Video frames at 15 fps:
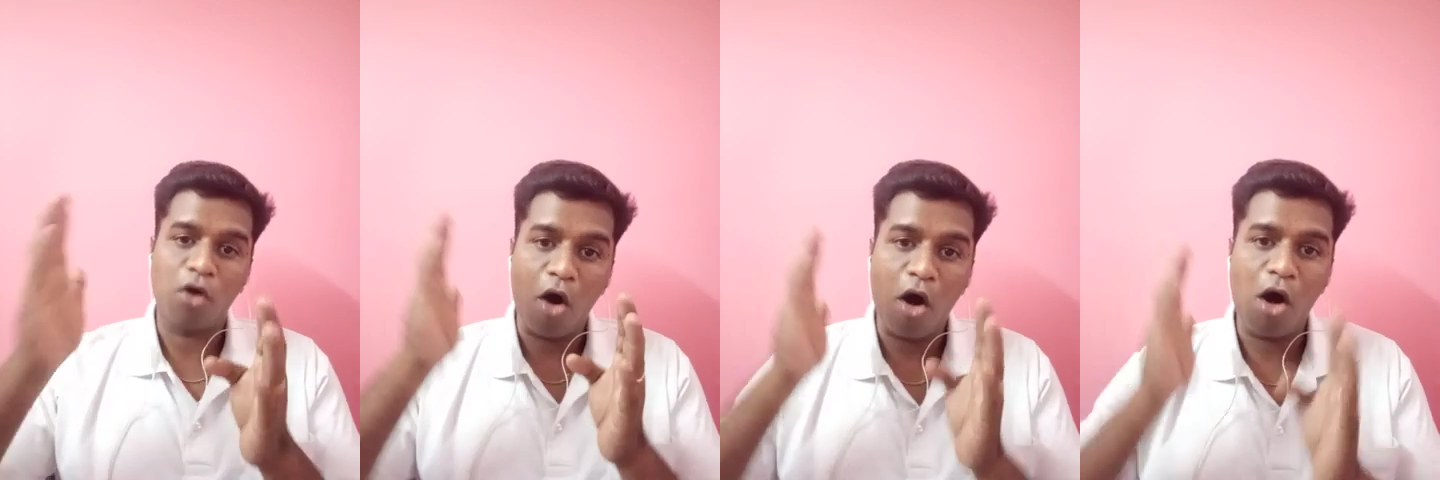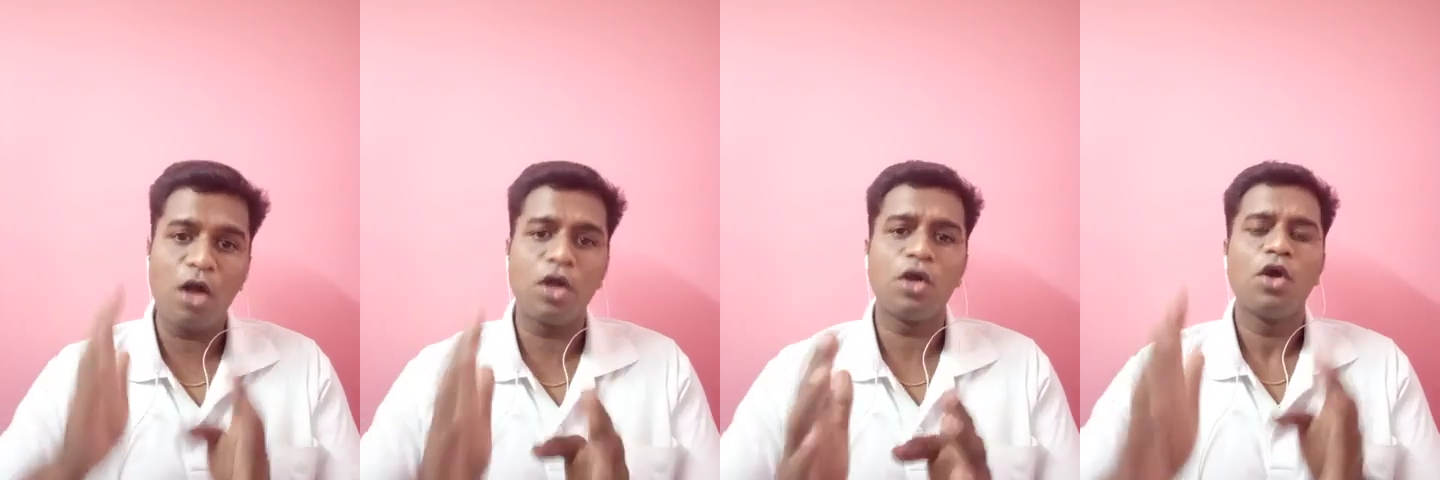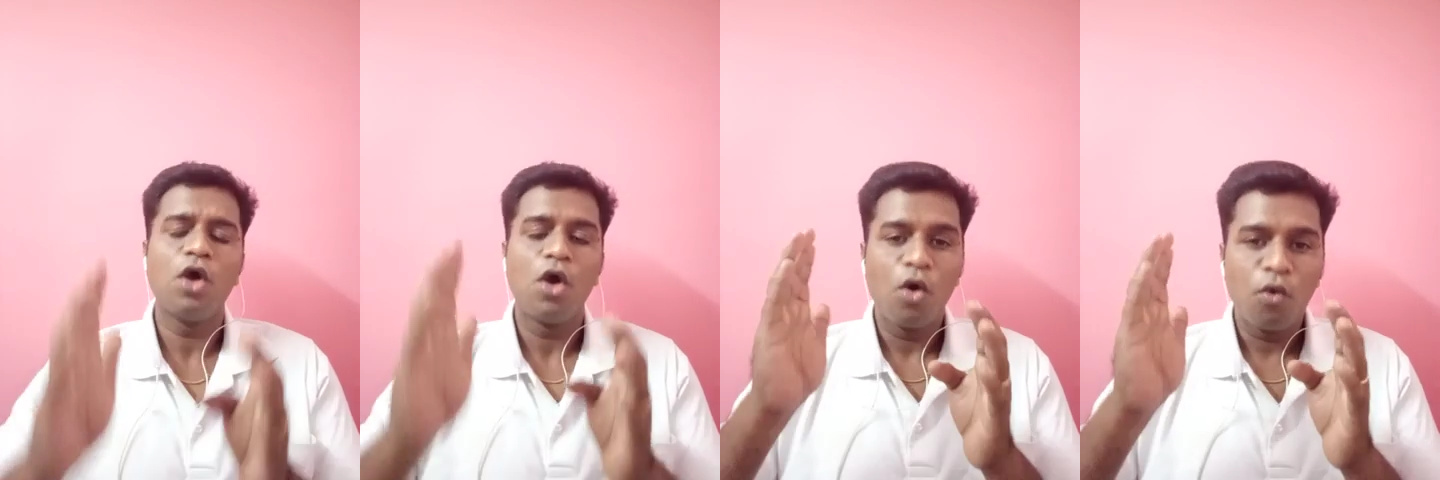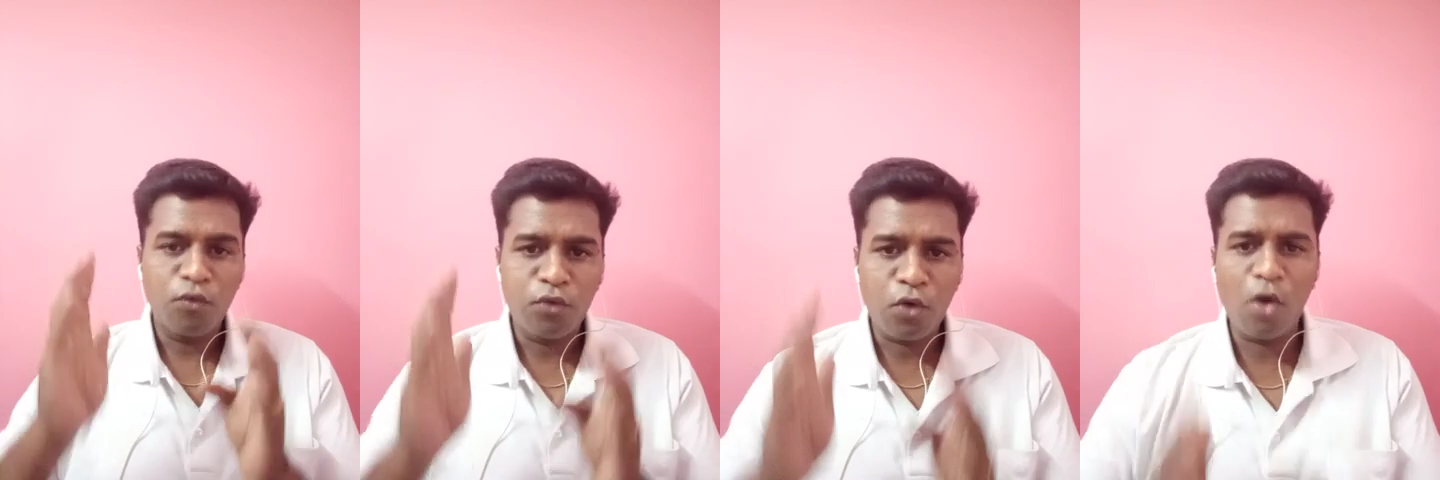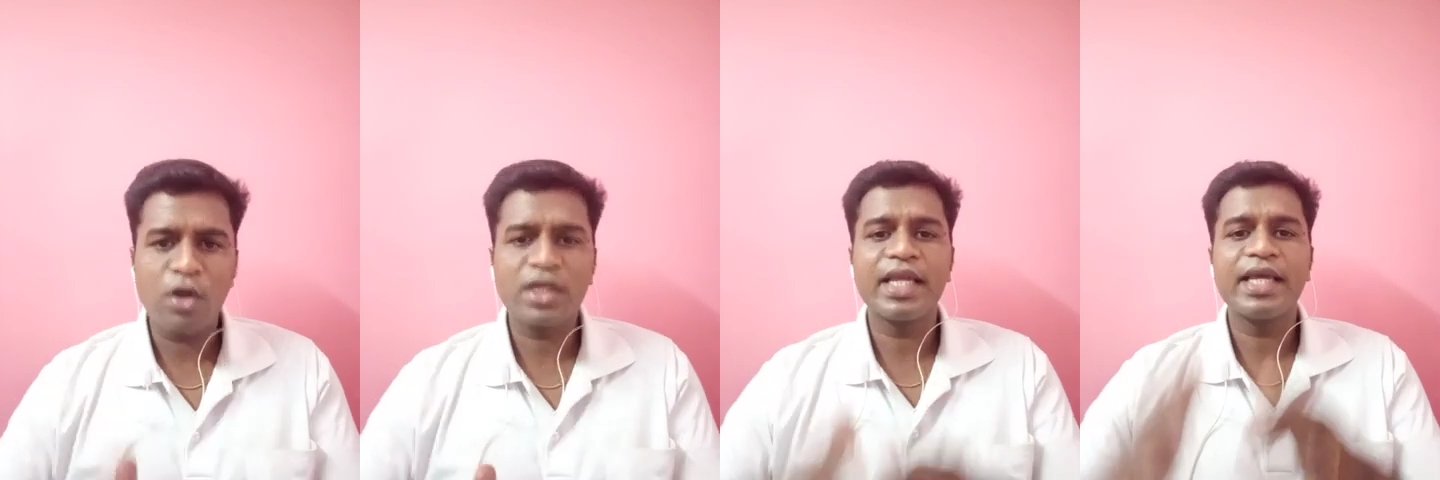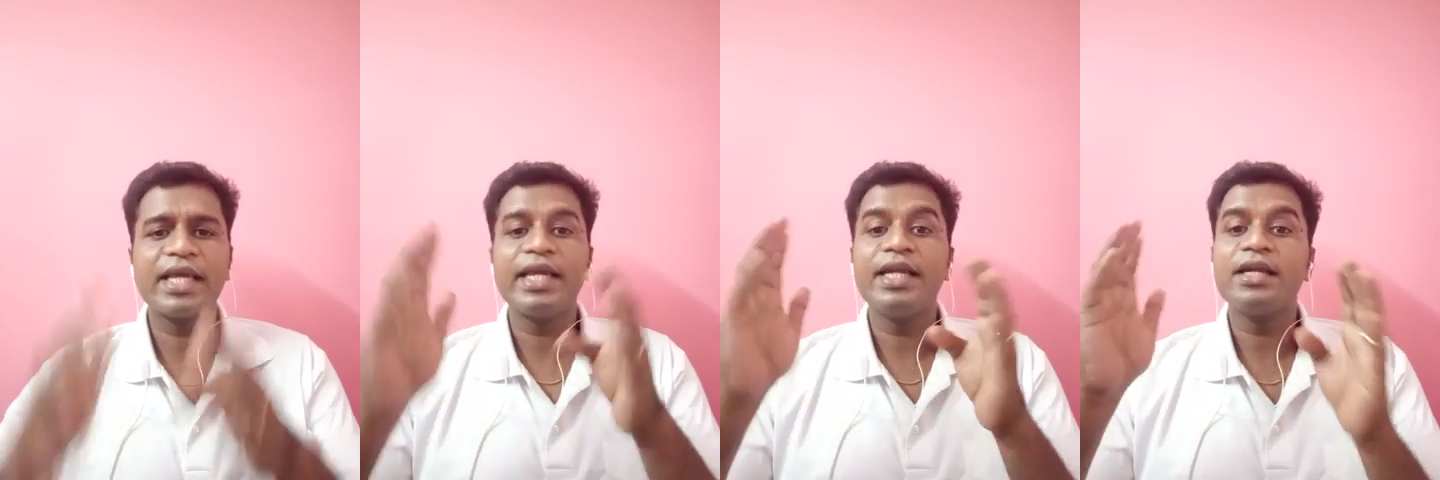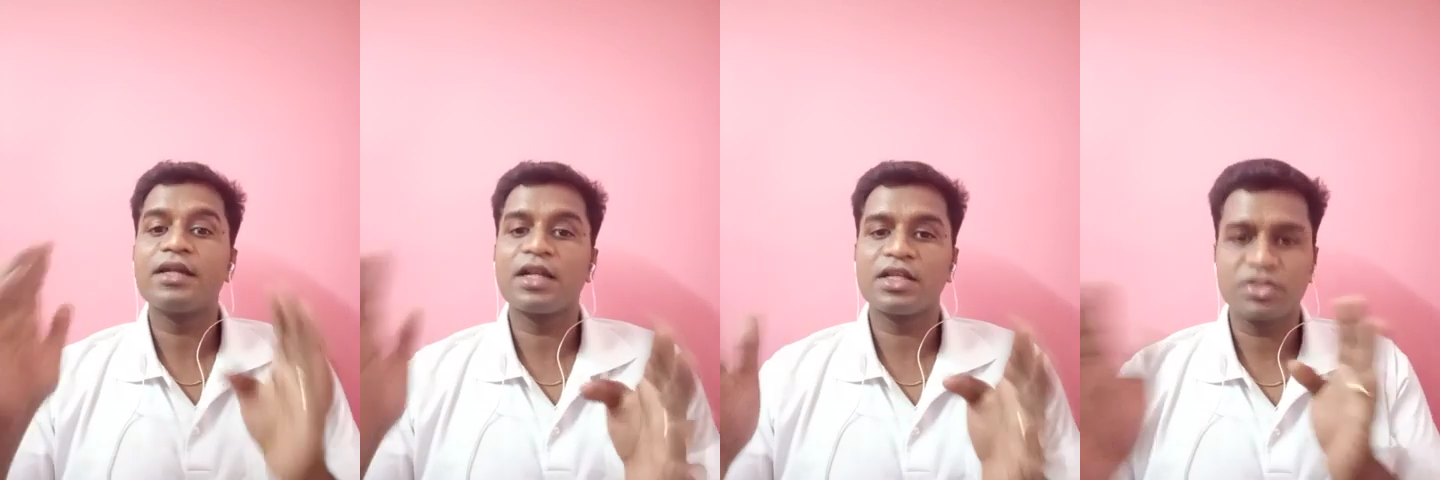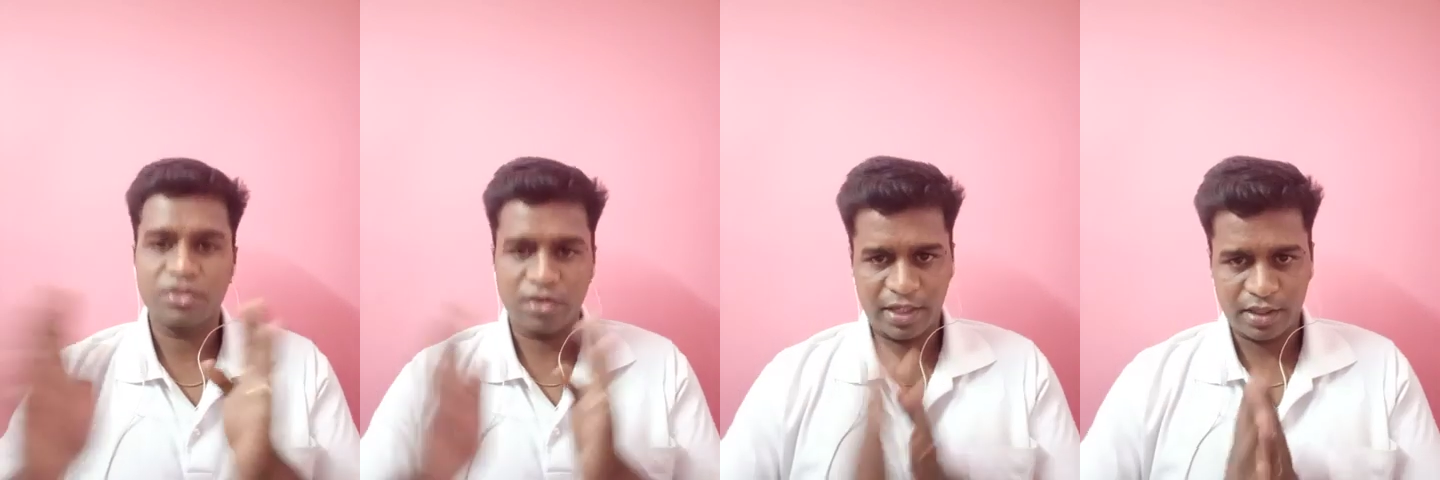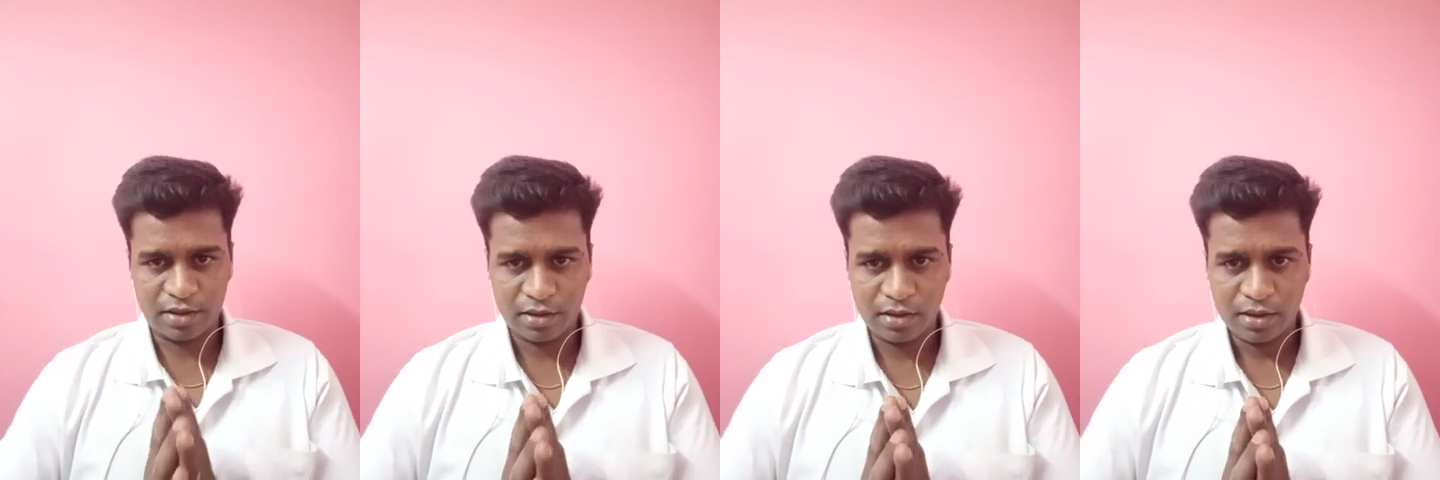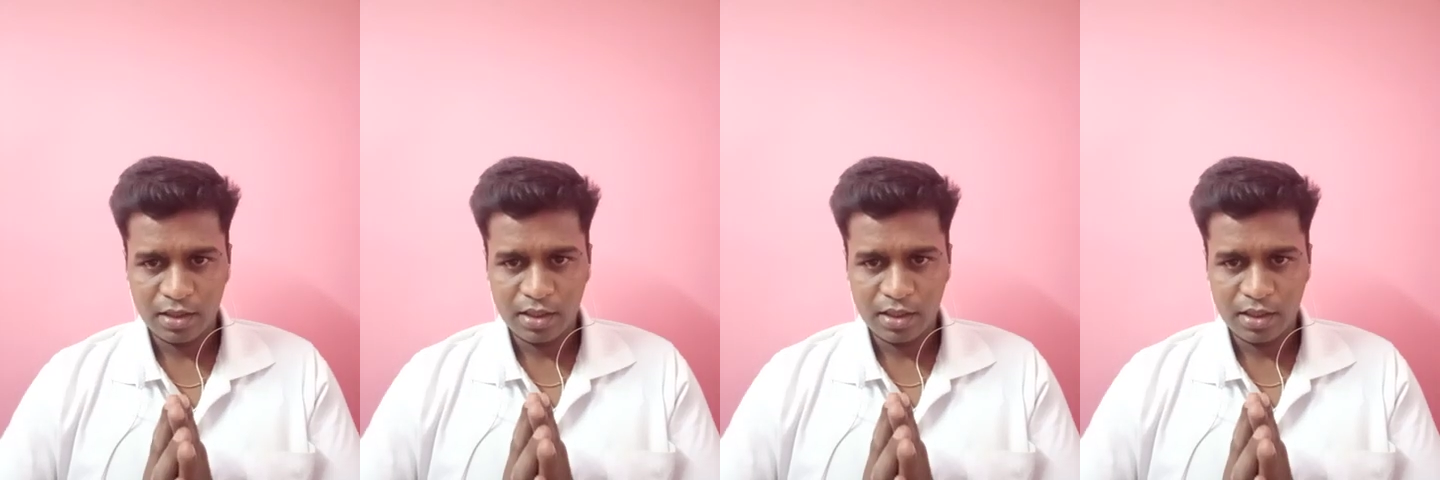all floating interest rate.